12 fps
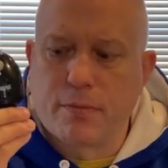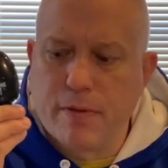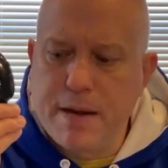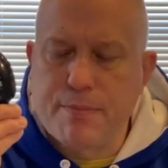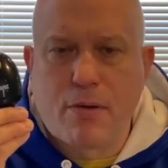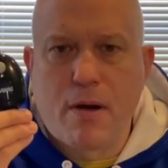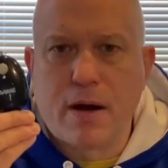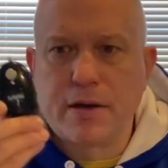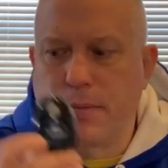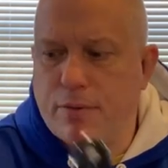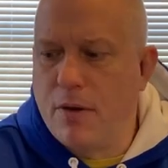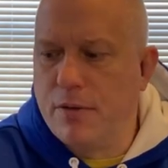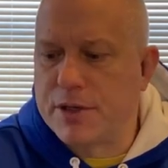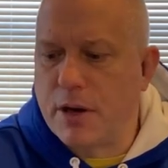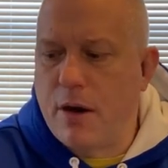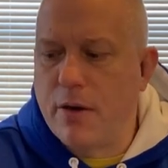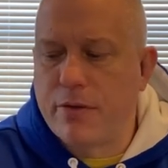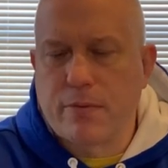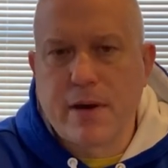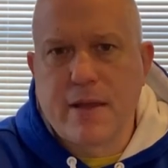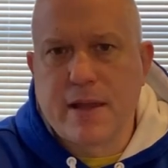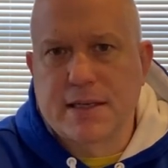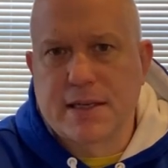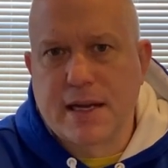three-pronged approach. All three
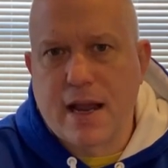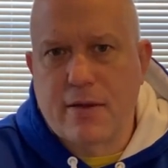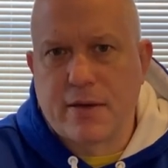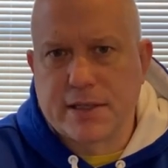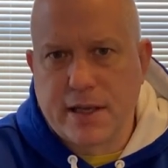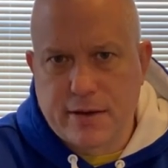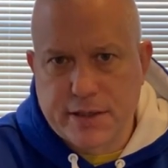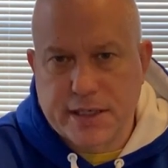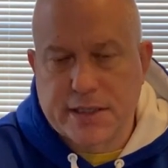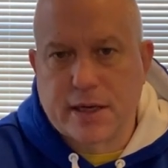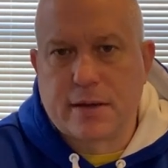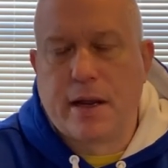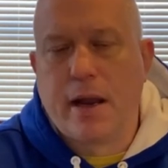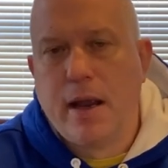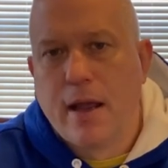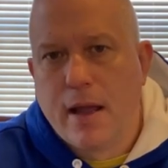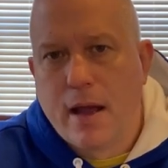of these together synergistically